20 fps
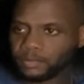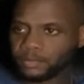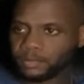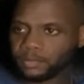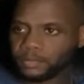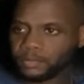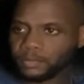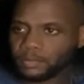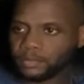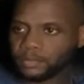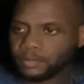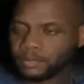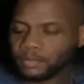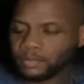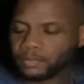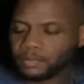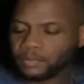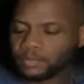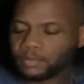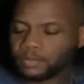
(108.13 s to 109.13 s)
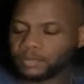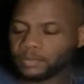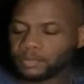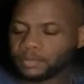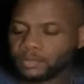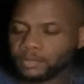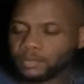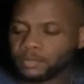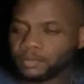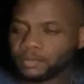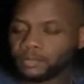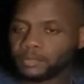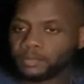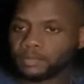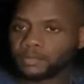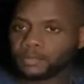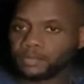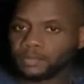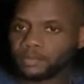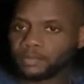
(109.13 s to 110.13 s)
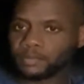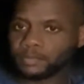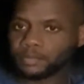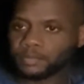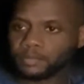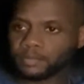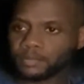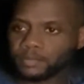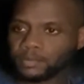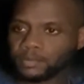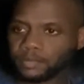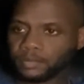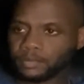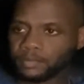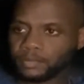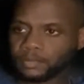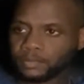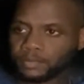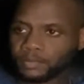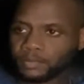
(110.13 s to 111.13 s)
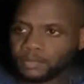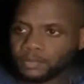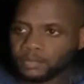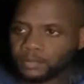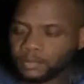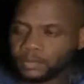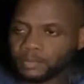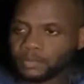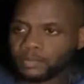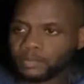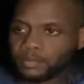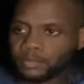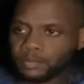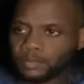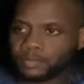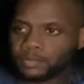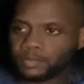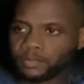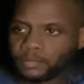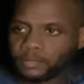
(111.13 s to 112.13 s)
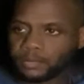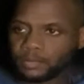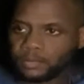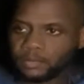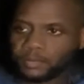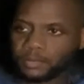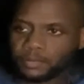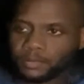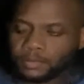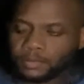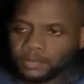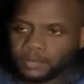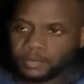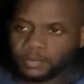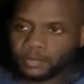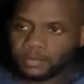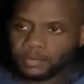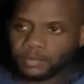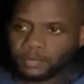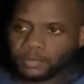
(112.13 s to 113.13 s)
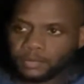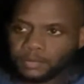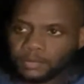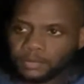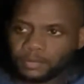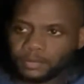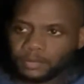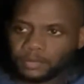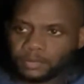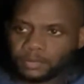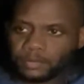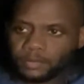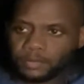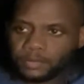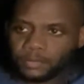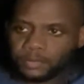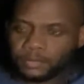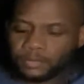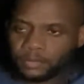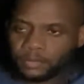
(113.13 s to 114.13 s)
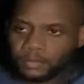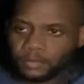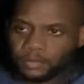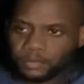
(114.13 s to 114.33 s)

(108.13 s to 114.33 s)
The person shown says nothing.